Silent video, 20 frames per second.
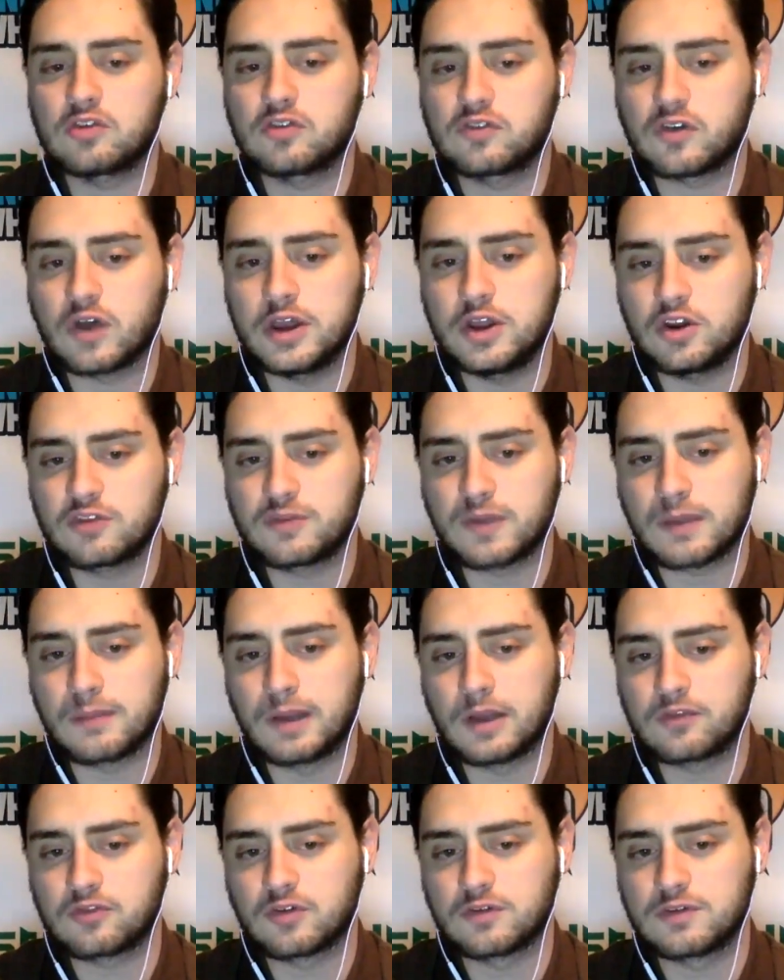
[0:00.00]
So I do expect
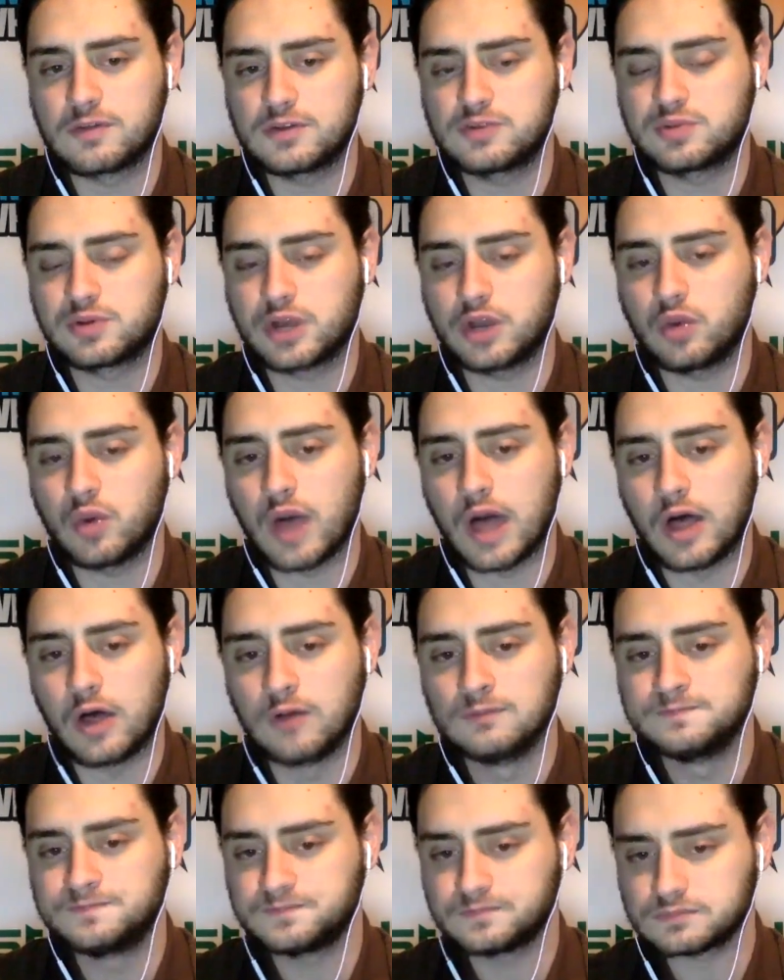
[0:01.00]
Musgrove to pitch pretty well